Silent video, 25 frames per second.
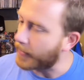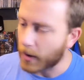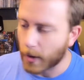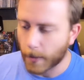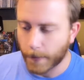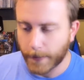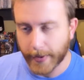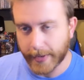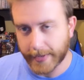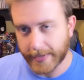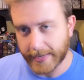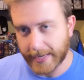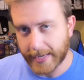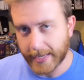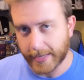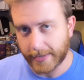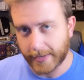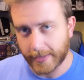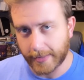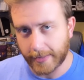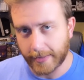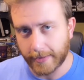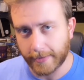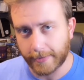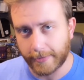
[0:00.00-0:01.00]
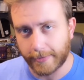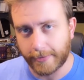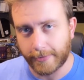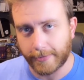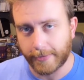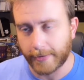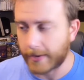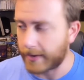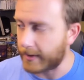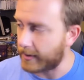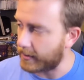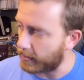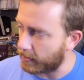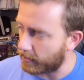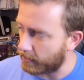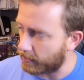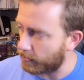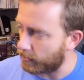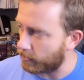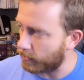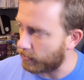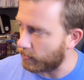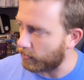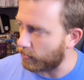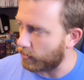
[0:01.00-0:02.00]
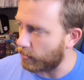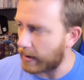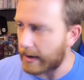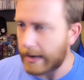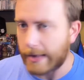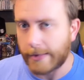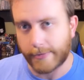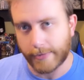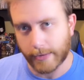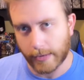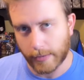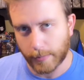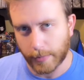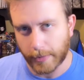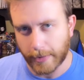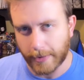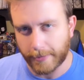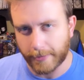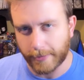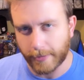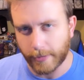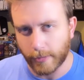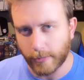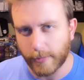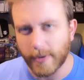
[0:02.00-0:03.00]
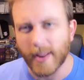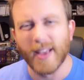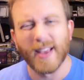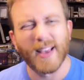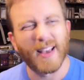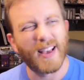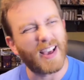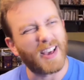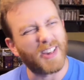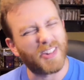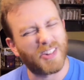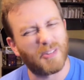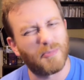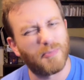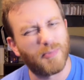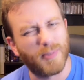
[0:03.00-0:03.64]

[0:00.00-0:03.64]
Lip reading: hoping to get to this reasonably soon. I should